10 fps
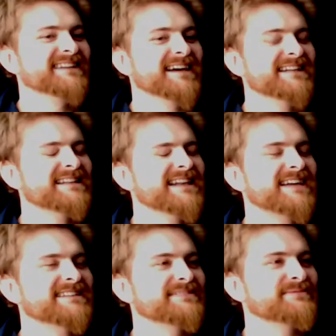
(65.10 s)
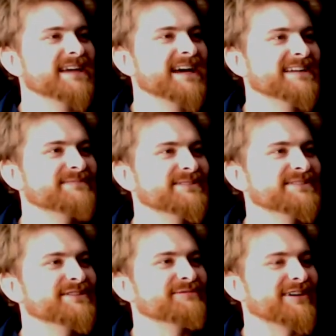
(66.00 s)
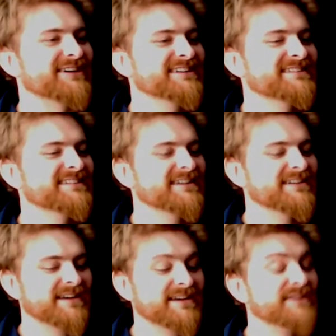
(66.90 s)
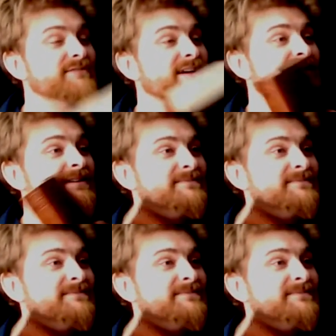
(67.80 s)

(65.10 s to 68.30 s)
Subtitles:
Yeah, a little accident we had, but don't worry. Okay, are you ready?